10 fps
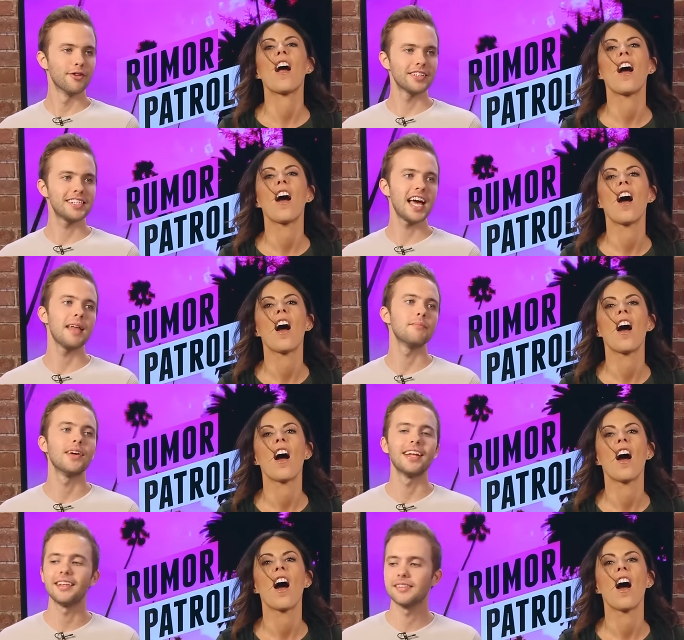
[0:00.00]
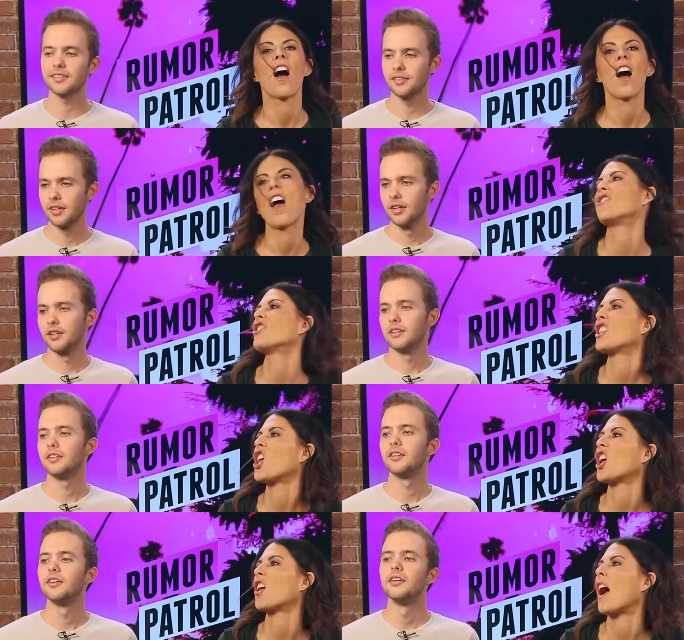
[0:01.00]
Speaker 1: for 10 minutes. And just
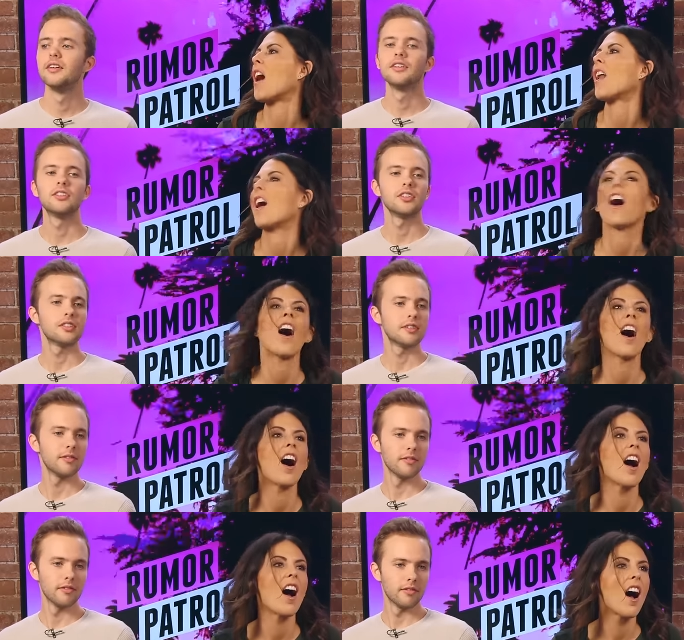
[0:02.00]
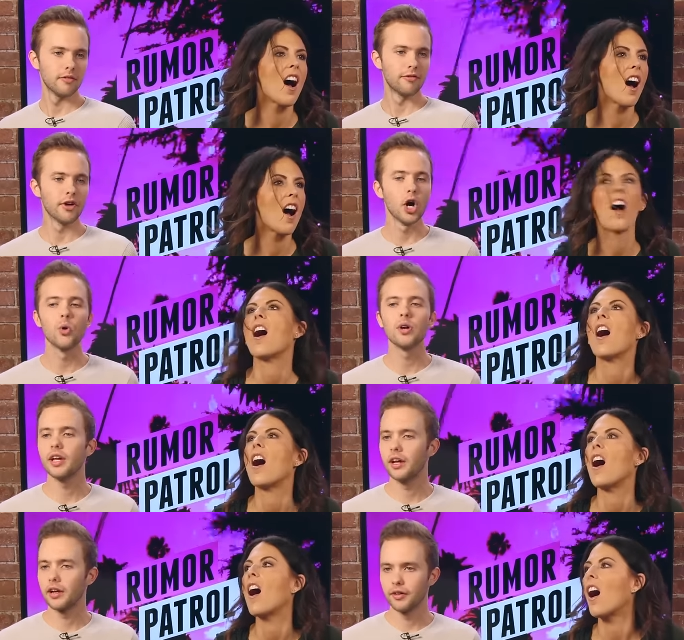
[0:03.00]
look around. Just
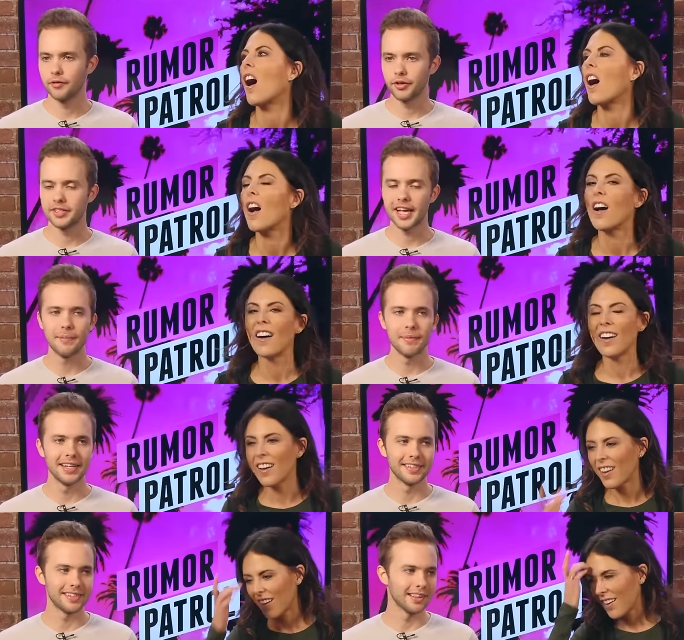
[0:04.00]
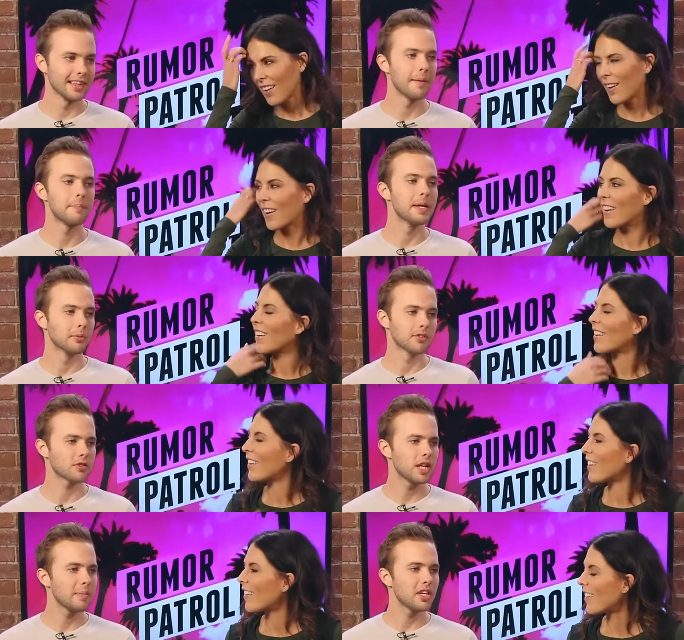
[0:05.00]
voguing for 10 minutes and let people
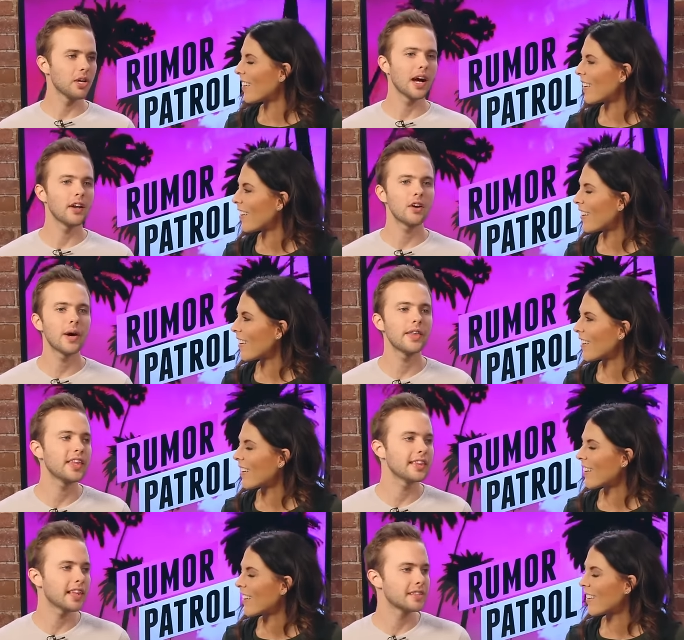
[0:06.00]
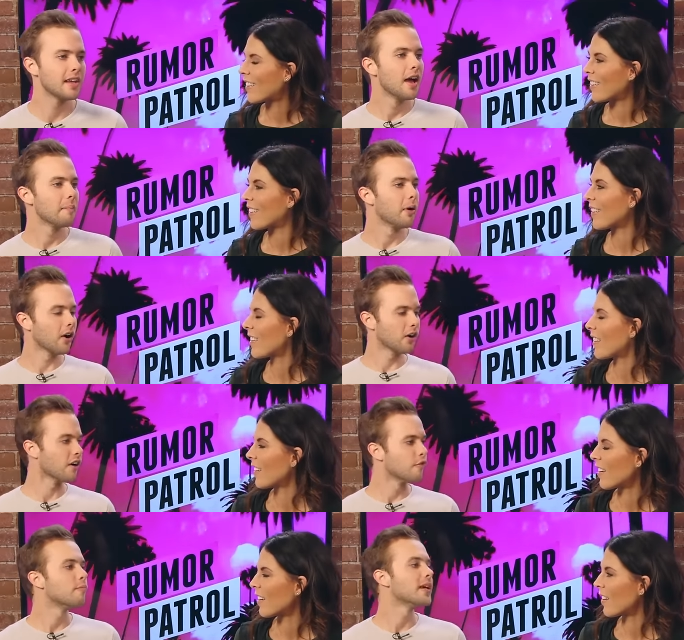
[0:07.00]
scream at you. I don't know, I think that's
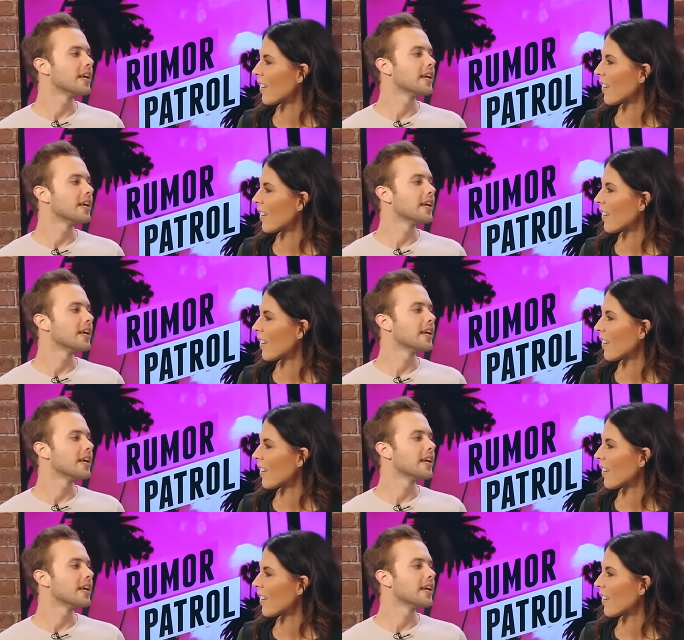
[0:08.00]
part of